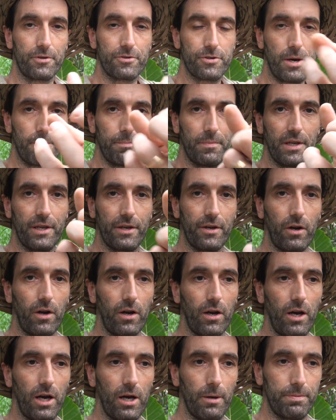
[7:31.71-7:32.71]
crumble it
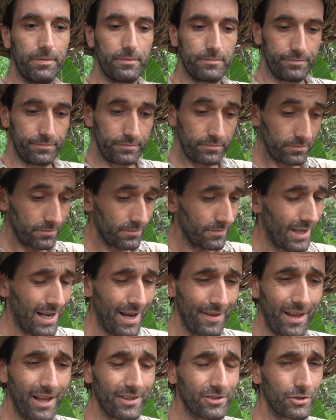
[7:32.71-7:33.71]
all up,
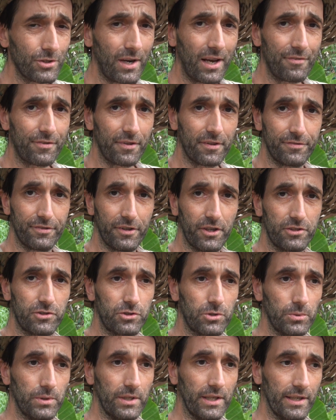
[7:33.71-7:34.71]
and that's great for the
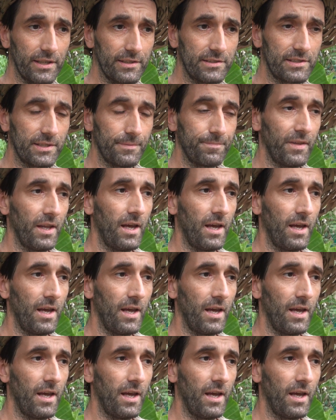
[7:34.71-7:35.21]
first 2 years,